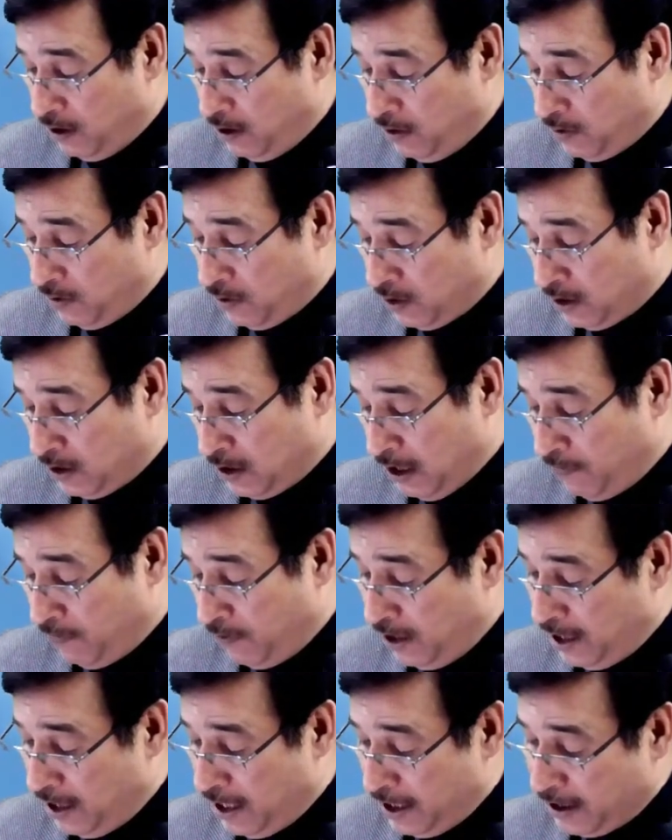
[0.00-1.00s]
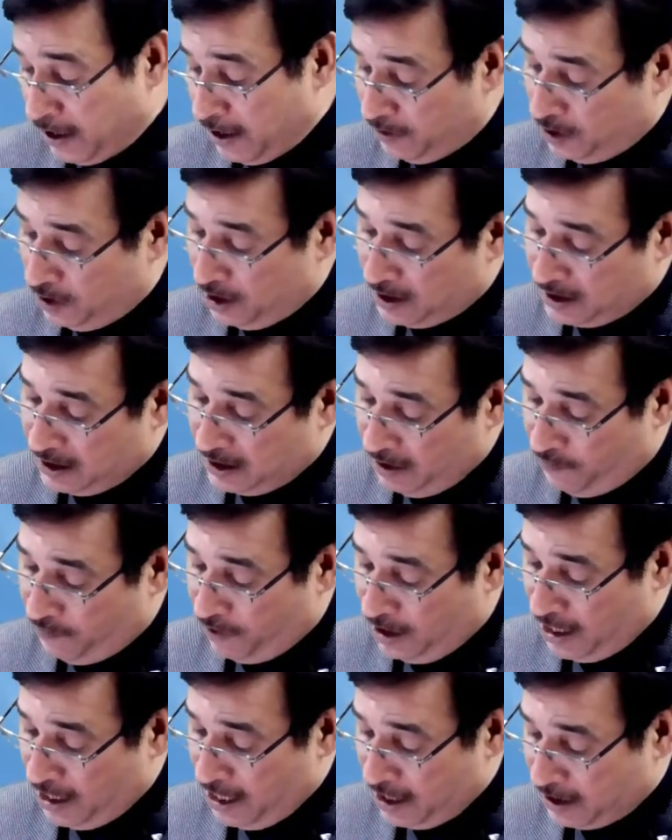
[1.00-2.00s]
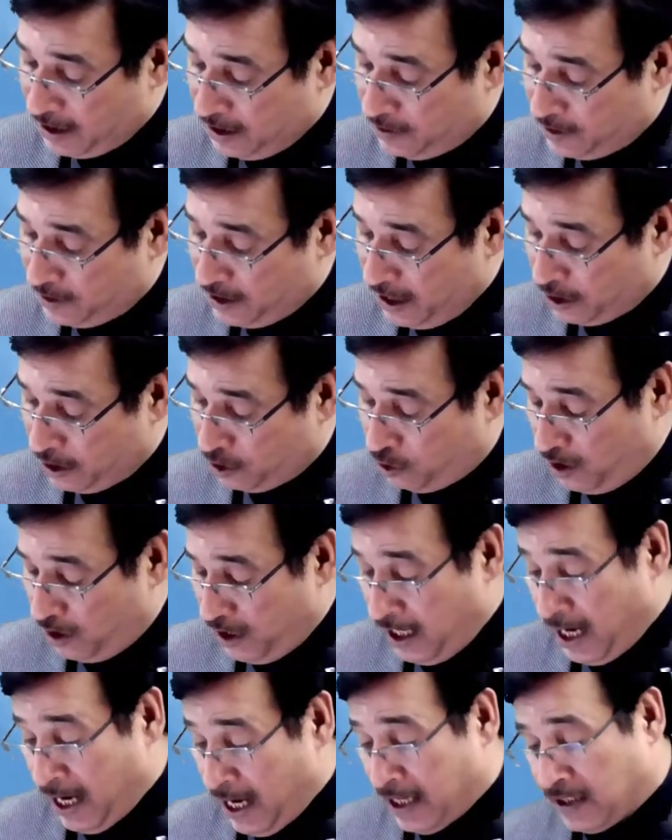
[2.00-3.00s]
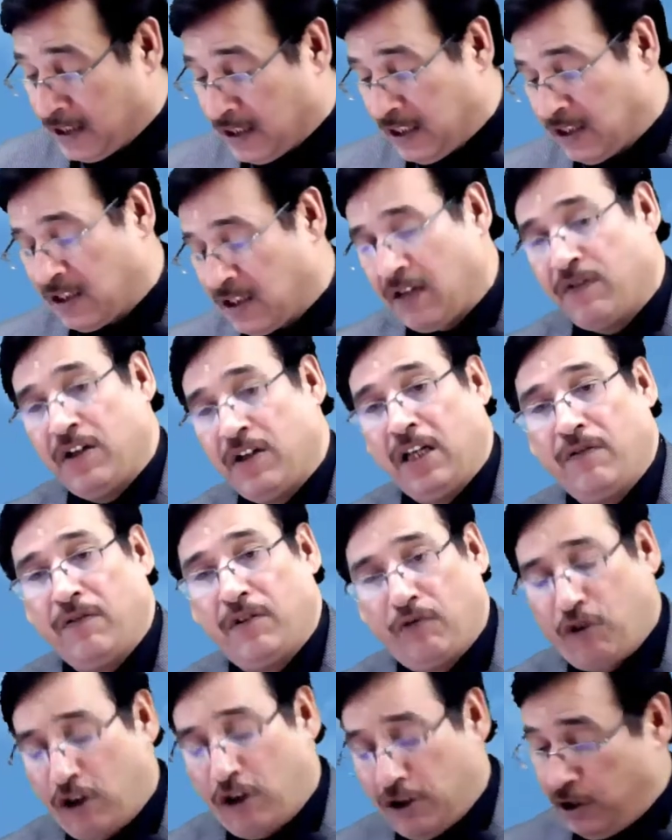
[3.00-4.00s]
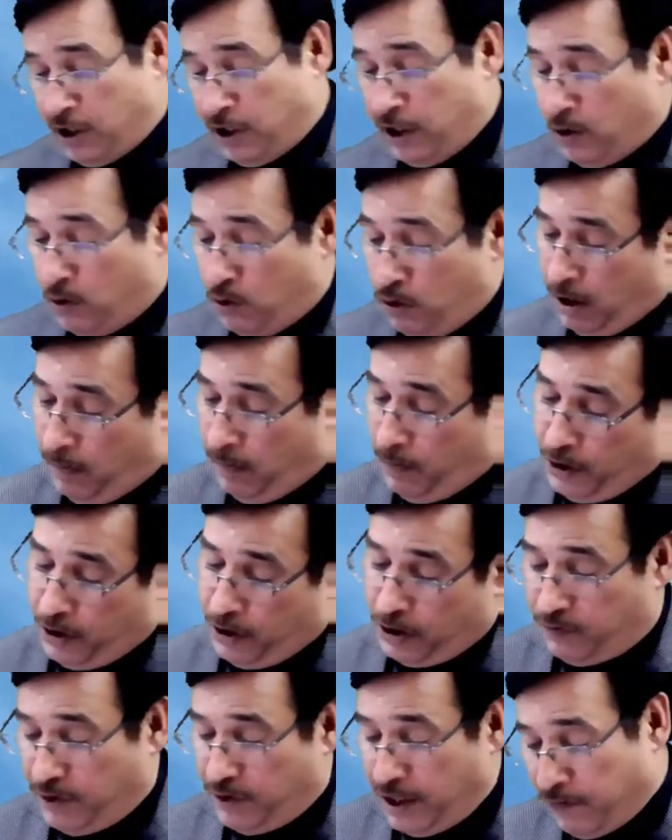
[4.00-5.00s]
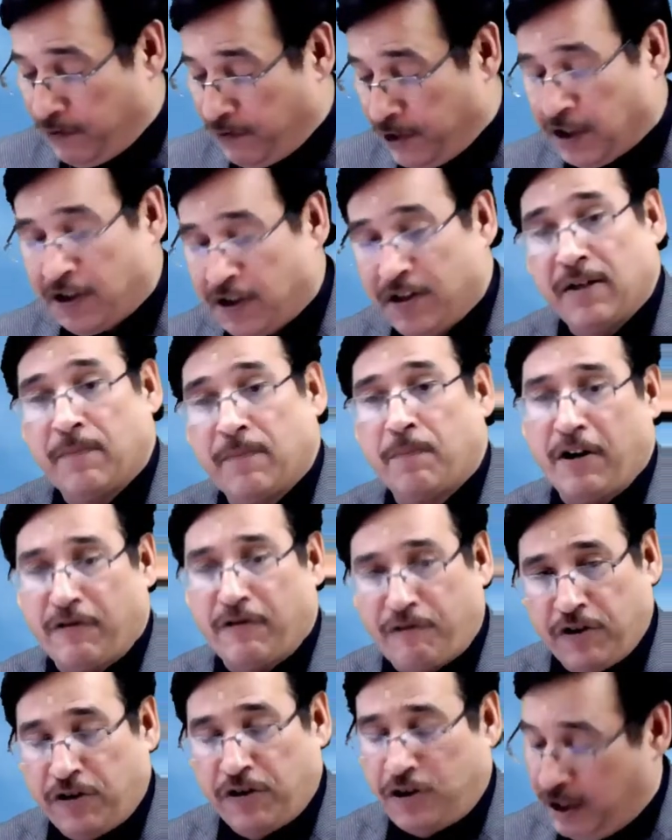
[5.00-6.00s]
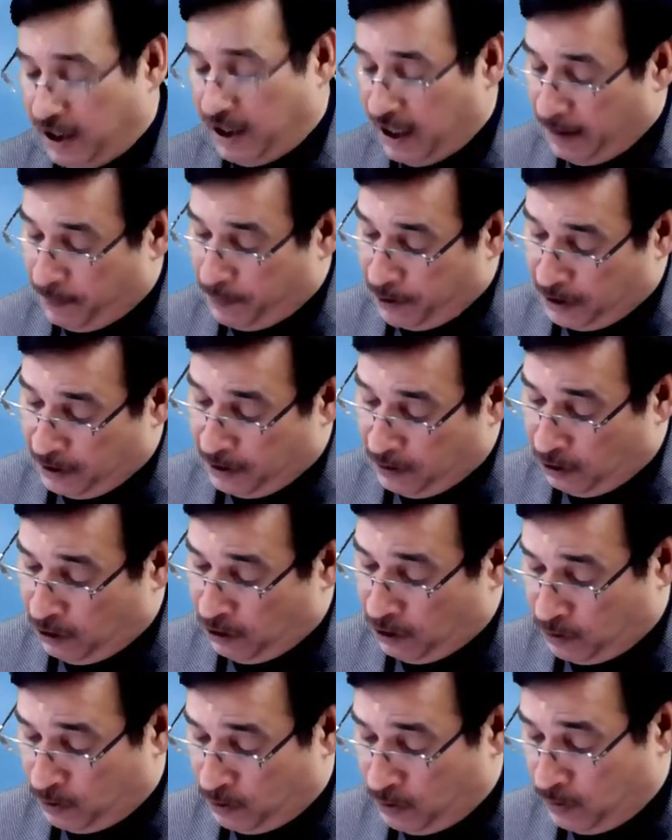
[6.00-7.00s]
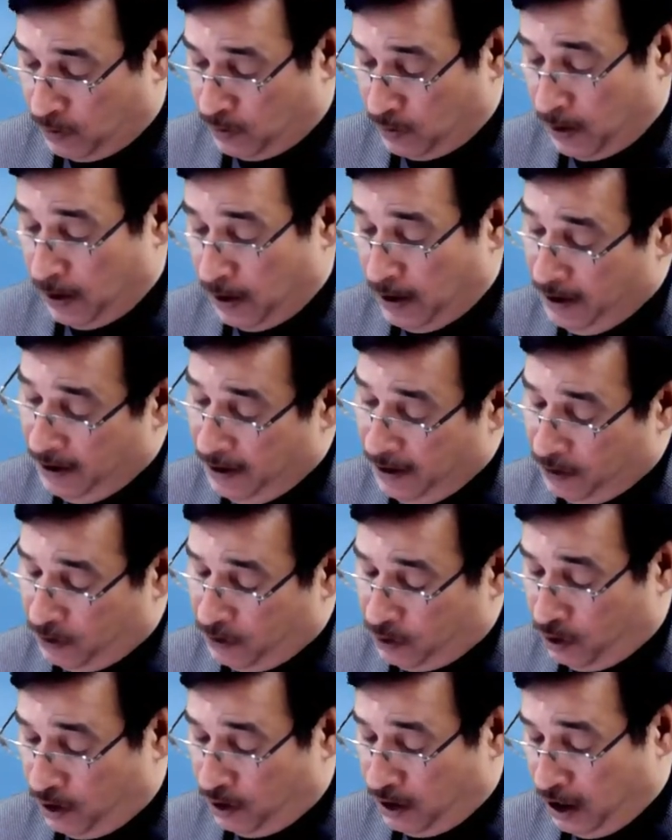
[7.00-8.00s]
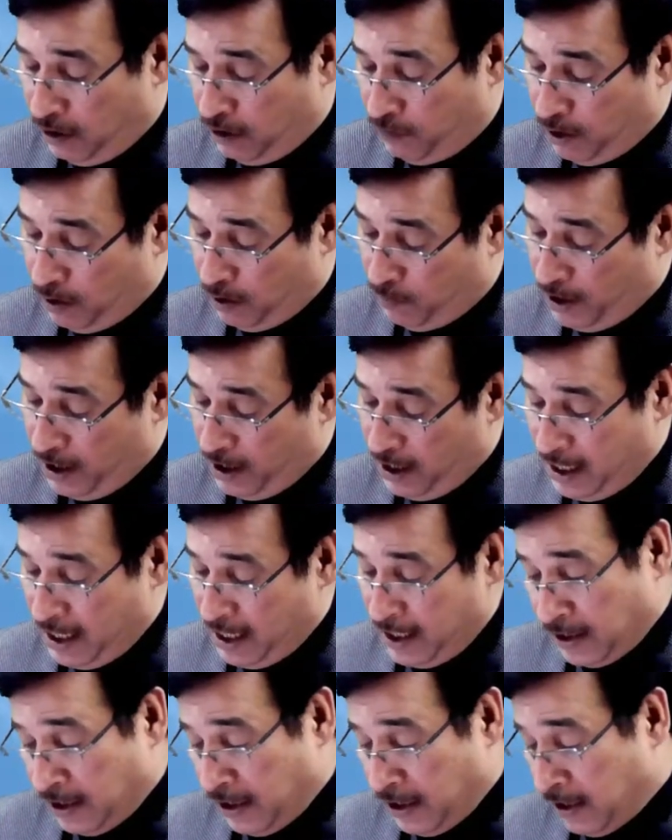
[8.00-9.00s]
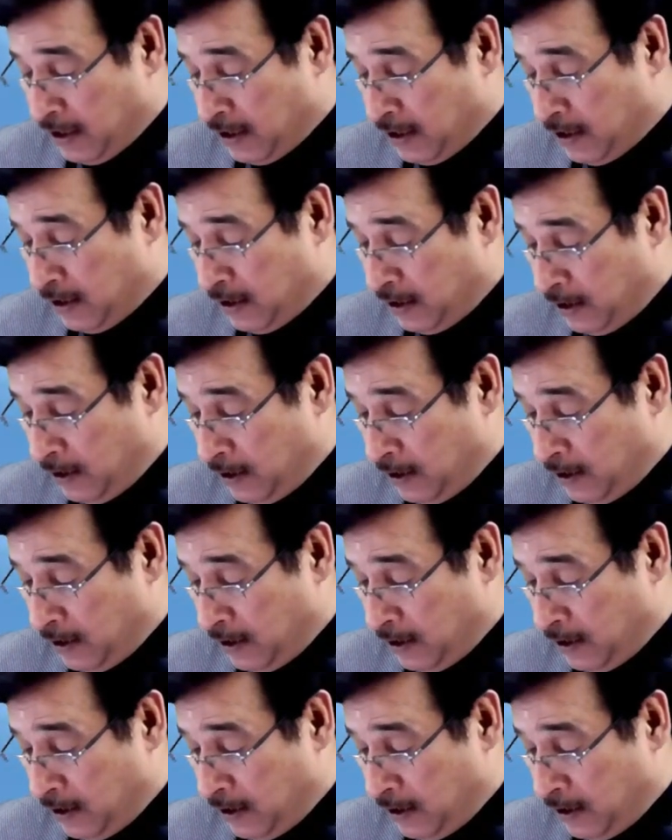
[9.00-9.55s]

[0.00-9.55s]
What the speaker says: 7 lakh. This 7 lakh is actually assets available for shareholder because we have written here preference share capital also. So it will be assets